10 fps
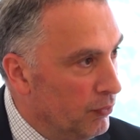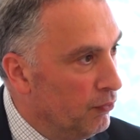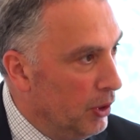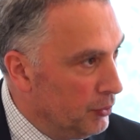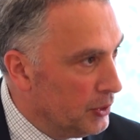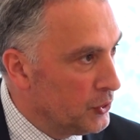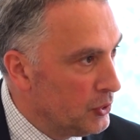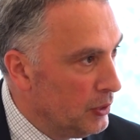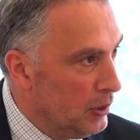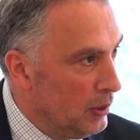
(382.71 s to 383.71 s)
own
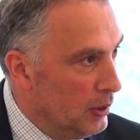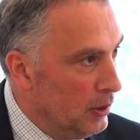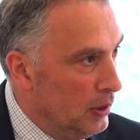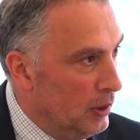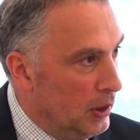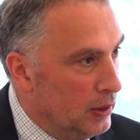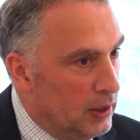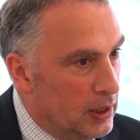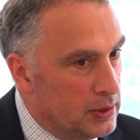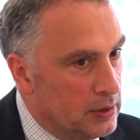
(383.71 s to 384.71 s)
voters, and
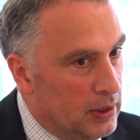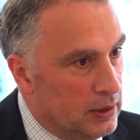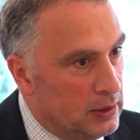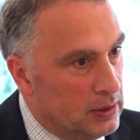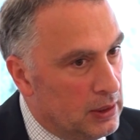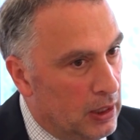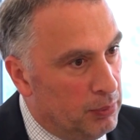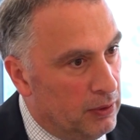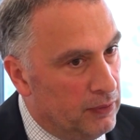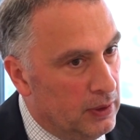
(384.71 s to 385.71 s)
that
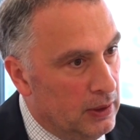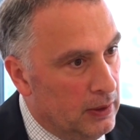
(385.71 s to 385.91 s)
type of